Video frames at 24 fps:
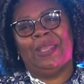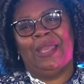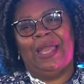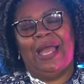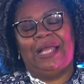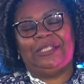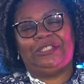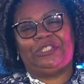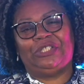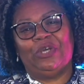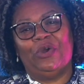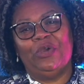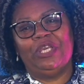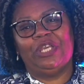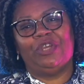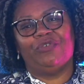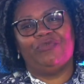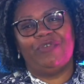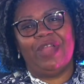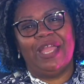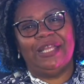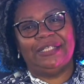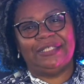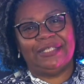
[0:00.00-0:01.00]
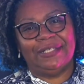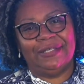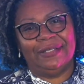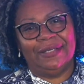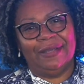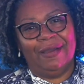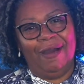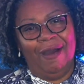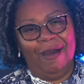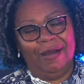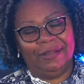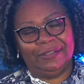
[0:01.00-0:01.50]
And so he created a
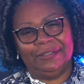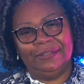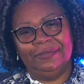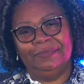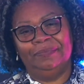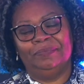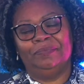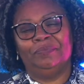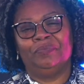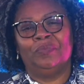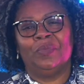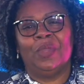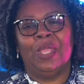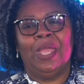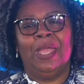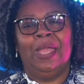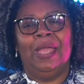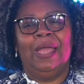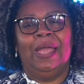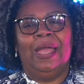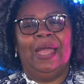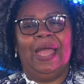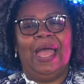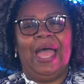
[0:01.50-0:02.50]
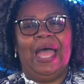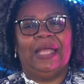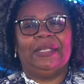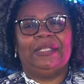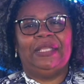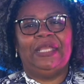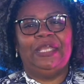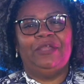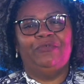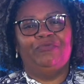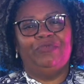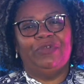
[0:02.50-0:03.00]
garden and
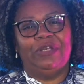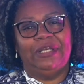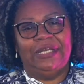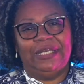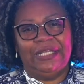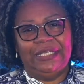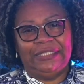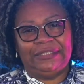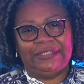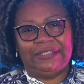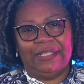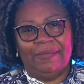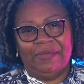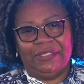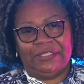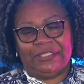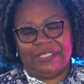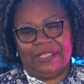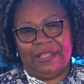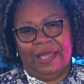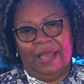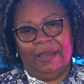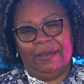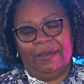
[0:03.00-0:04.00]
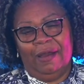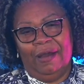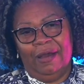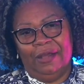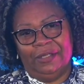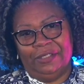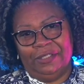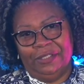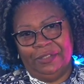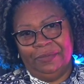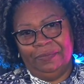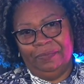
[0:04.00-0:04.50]
he released them into that
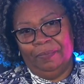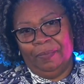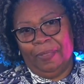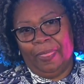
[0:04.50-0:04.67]
garden.